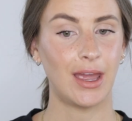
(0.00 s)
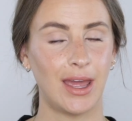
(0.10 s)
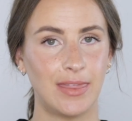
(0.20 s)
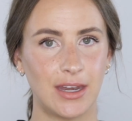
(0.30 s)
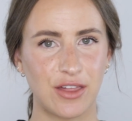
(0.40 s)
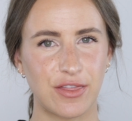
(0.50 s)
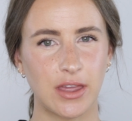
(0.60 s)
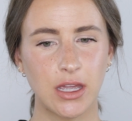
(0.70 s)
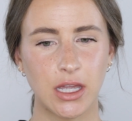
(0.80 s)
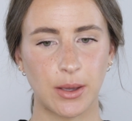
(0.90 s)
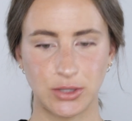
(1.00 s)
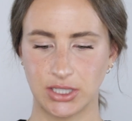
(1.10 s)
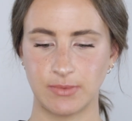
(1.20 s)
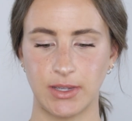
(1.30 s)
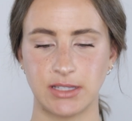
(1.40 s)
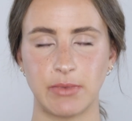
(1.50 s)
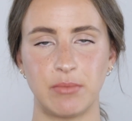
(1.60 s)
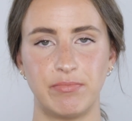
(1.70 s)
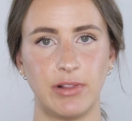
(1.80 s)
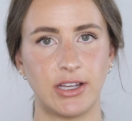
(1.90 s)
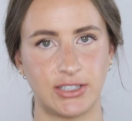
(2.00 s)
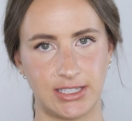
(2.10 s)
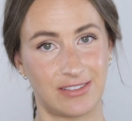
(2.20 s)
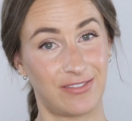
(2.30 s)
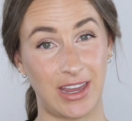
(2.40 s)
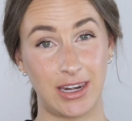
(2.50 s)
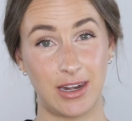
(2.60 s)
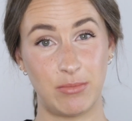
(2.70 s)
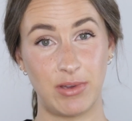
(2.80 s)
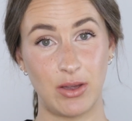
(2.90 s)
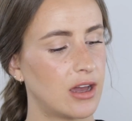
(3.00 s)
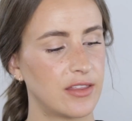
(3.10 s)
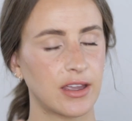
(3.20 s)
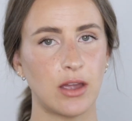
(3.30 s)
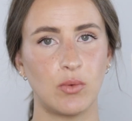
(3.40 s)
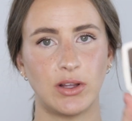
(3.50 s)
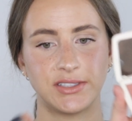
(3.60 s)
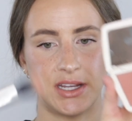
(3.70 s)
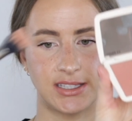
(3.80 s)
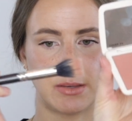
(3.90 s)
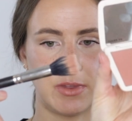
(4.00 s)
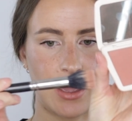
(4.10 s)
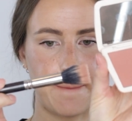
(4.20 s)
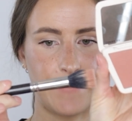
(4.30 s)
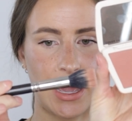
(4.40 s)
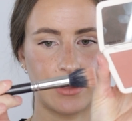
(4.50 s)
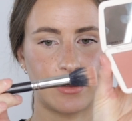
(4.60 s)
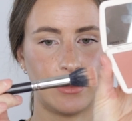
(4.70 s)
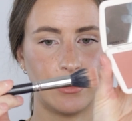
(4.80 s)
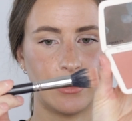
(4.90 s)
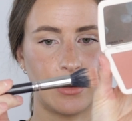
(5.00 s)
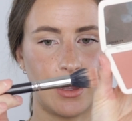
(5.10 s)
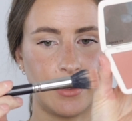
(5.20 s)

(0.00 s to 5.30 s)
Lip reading: And then I think, just because my blush has faded a bit, I think I will take some of that matte color